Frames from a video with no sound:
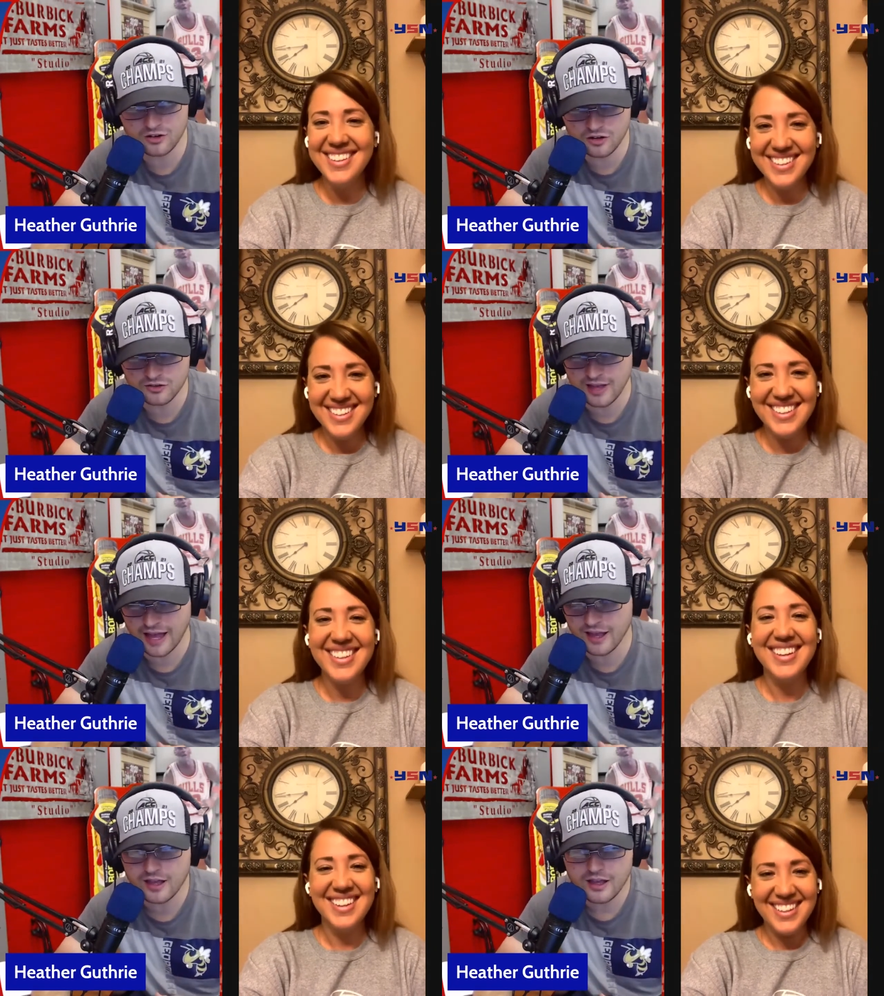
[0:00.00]

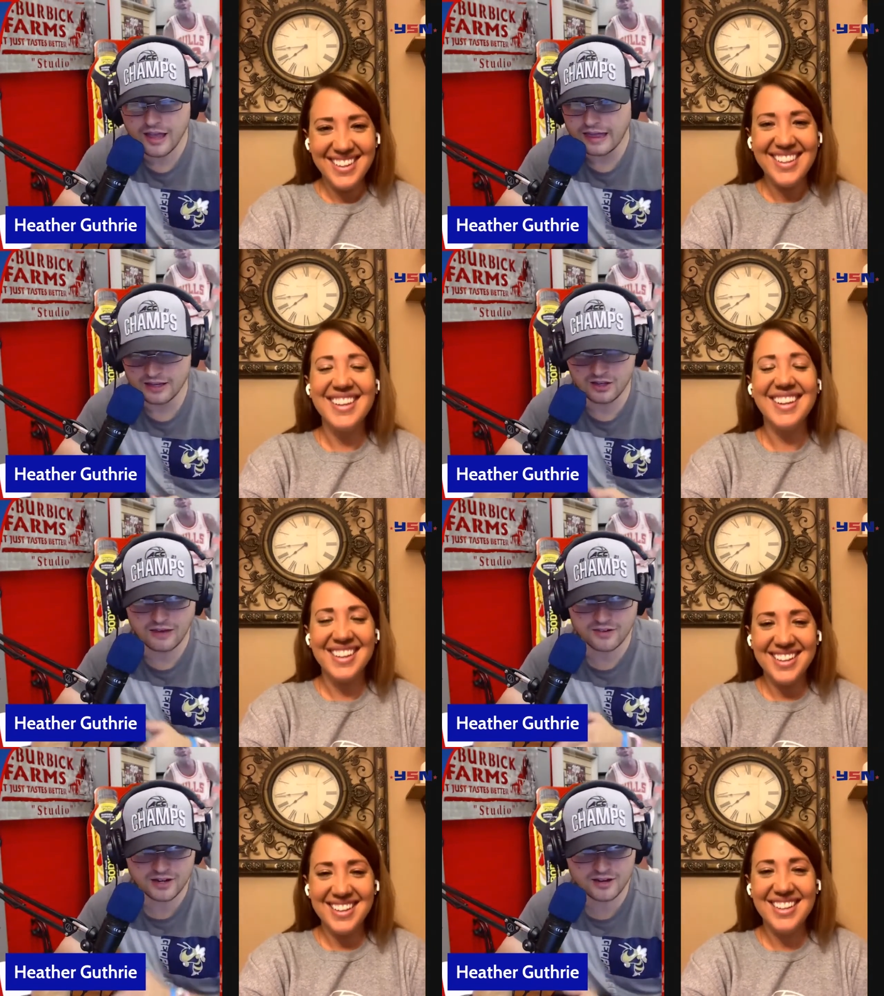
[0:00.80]
Speaker 1: Tuesday, then you'll
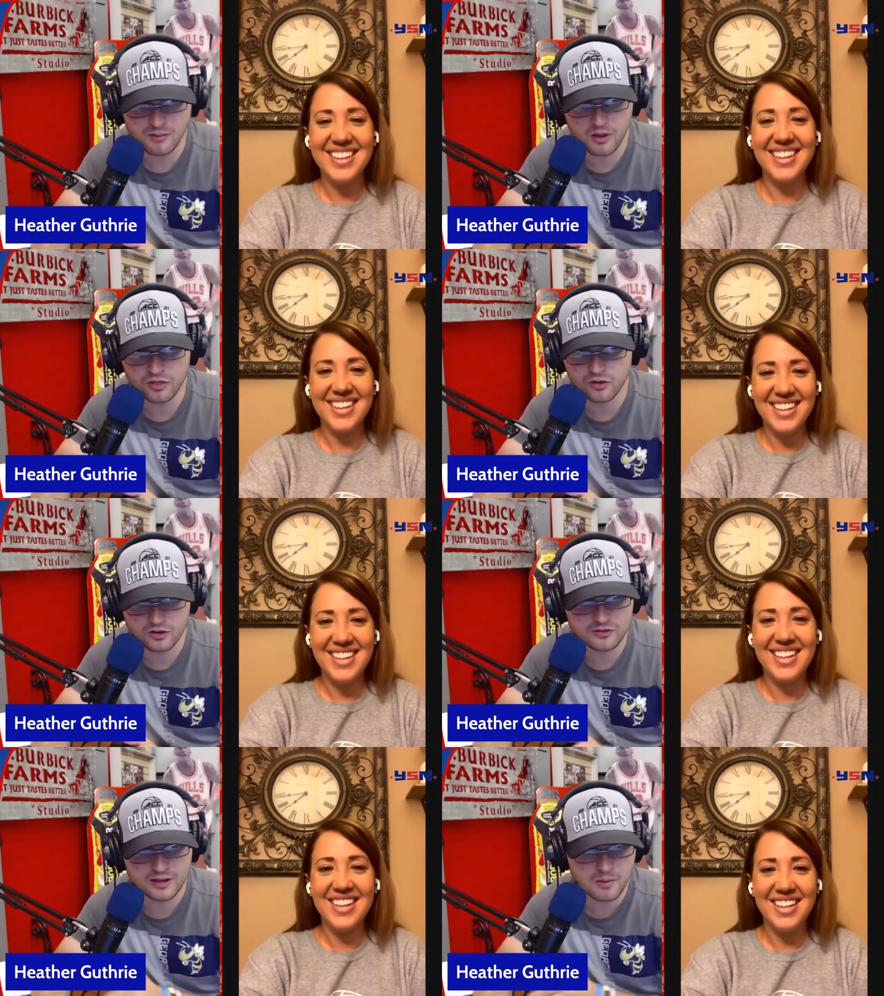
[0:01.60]
have another game on
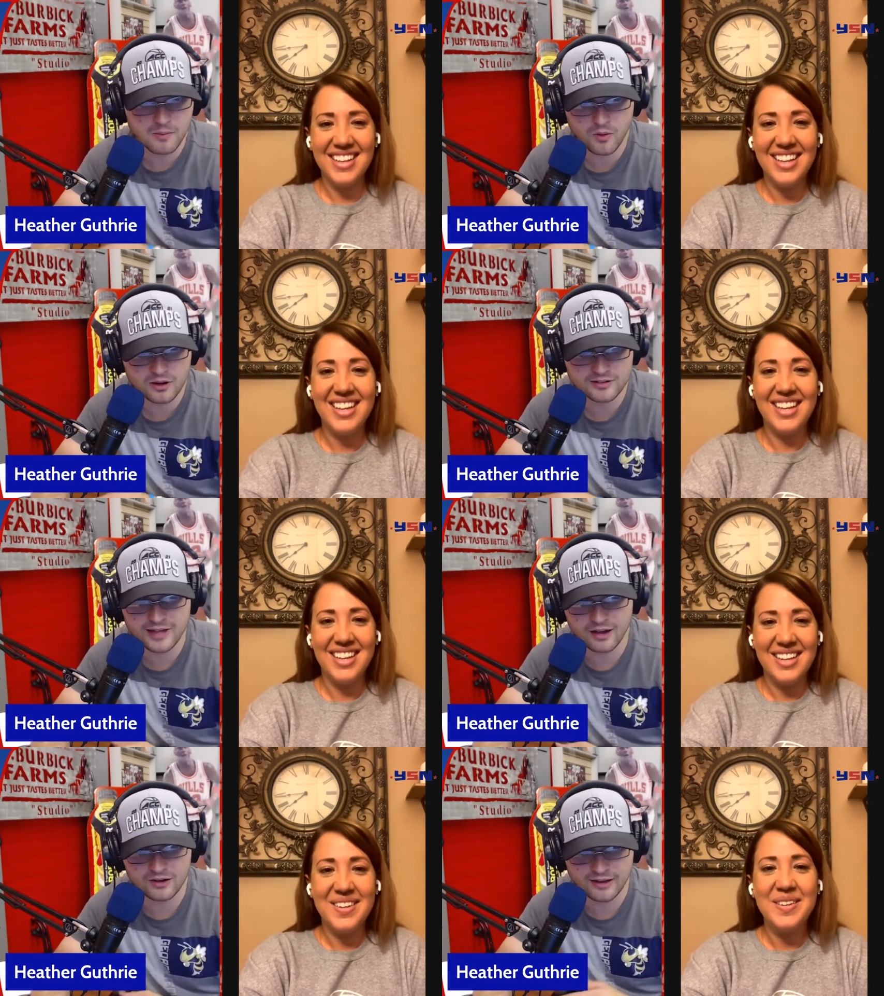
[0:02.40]
Thursday, maybe one on
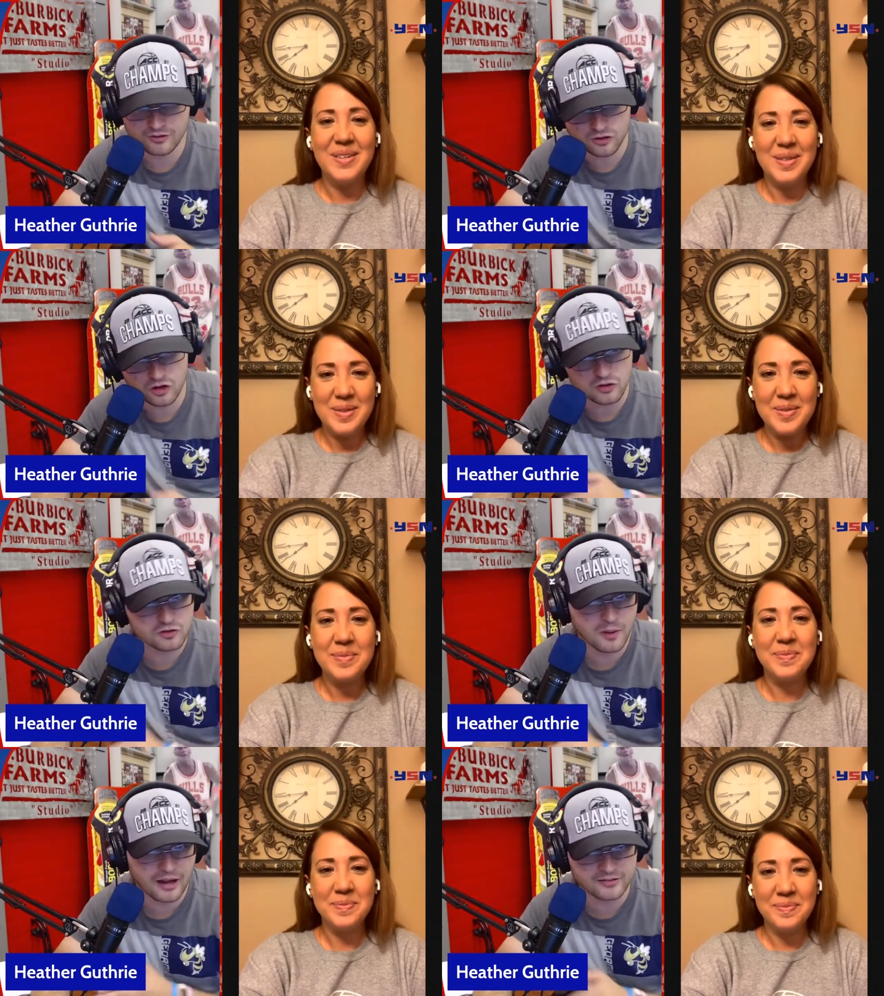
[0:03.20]
Saturday. That's two
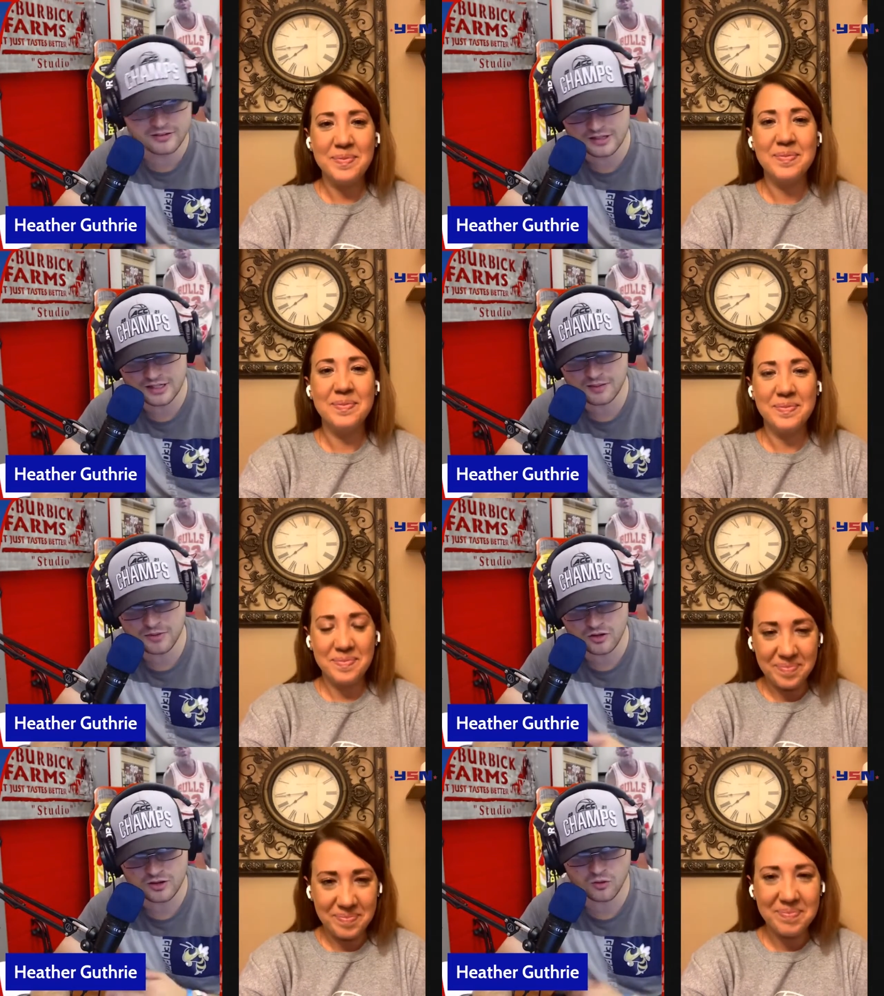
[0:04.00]
spots in the gym
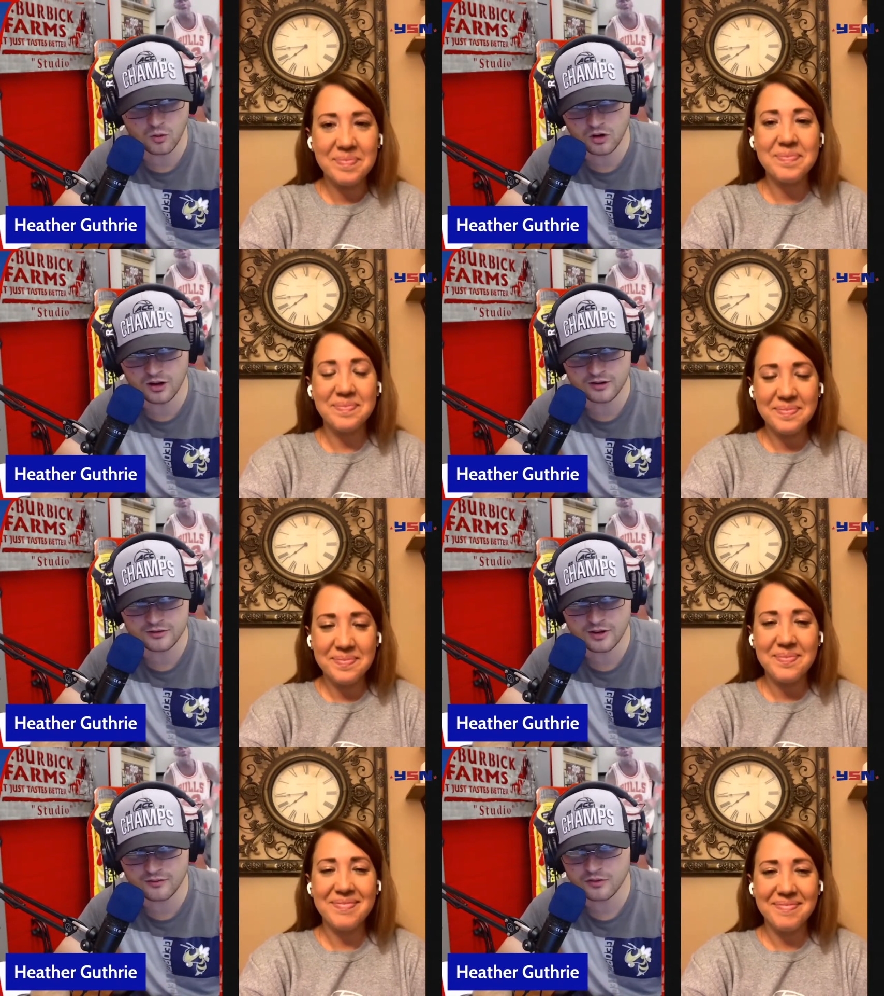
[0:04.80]
that you get to work on
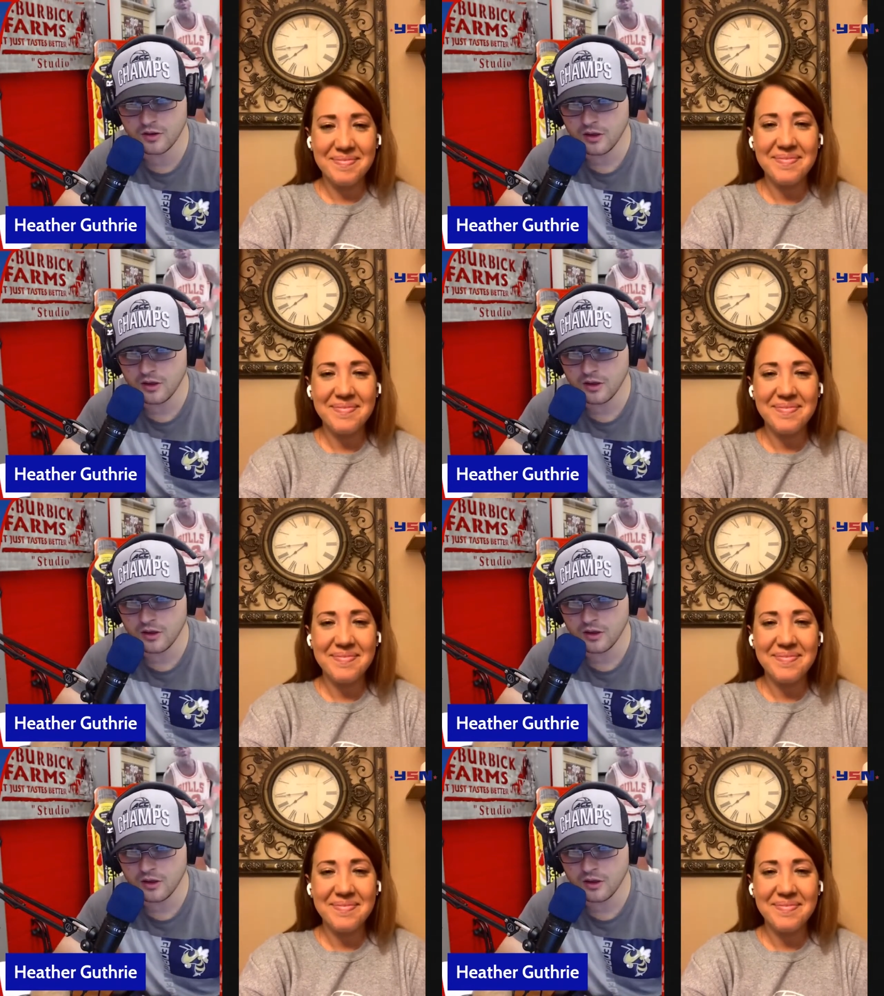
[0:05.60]
stuff.